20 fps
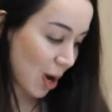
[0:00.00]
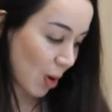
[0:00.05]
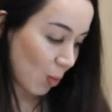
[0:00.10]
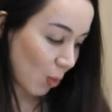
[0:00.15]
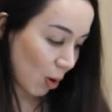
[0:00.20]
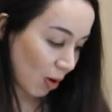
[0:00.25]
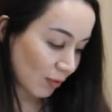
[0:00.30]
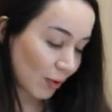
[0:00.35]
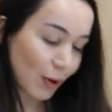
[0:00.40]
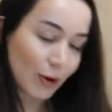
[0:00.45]

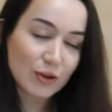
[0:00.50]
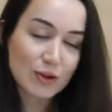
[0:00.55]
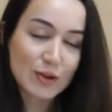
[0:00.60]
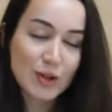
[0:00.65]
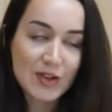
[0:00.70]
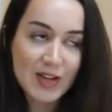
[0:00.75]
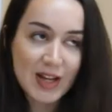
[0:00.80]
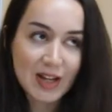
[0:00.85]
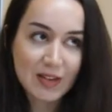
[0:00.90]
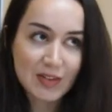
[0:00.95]
What role do
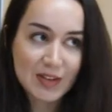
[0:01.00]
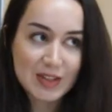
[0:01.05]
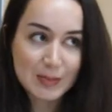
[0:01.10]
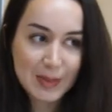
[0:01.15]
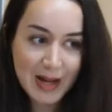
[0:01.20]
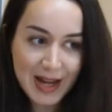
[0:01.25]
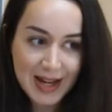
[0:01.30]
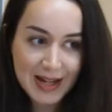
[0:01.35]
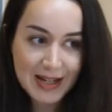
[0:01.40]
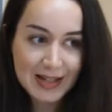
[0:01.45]
you think this
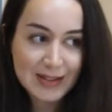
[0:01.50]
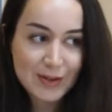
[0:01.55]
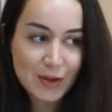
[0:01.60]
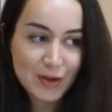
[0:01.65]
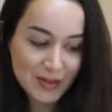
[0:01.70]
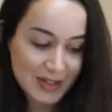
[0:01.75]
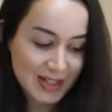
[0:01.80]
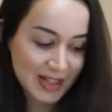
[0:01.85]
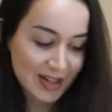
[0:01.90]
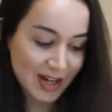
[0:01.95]
plays?
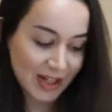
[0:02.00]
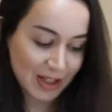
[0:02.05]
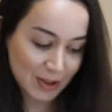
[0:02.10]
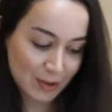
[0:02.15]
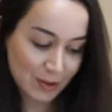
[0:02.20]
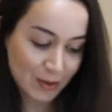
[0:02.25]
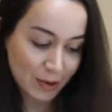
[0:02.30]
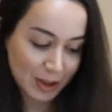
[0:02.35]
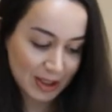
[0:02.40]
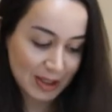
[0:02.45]
Obviously, like
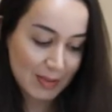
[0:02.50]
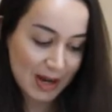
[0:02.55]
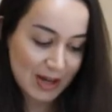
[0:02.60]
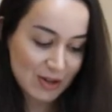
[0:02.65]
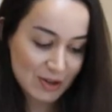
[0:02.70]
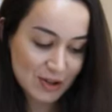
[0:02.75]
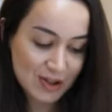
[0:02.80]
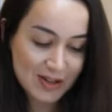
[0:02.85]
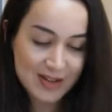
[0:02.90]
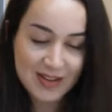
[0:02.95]
you already
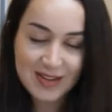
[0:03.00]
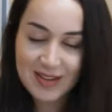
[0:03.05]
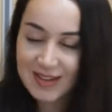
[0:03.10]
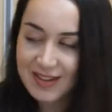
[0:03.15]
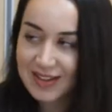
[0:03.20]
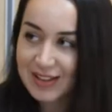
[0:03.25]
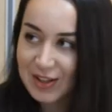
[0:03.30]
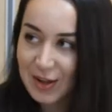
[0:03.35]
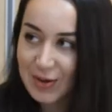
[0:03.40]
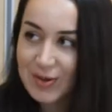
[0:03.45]
mentioned,
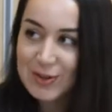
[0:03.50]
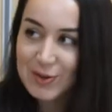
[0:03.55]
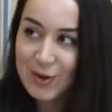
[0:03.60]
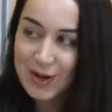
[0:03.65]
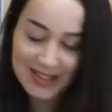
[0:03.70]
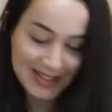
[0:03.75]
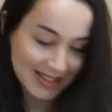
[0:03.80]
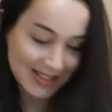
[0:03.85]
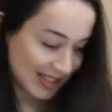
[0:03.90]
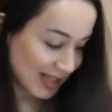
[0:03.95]
that you know it's
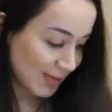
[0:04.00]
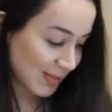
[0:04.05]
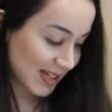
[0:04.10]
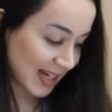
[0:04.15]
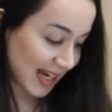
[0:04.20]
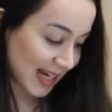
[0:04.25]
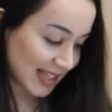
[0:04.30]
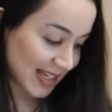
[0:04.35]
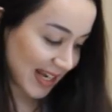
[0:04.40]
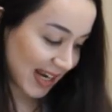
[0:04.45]
not as
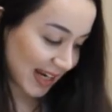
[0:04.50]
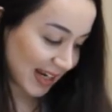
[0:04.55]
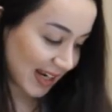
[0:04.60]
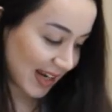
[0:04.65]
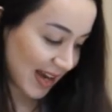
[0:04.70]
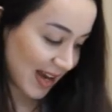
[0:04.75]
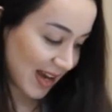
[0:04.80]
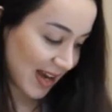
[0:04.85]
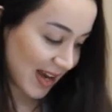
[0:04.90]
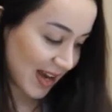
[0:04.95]
intimidating,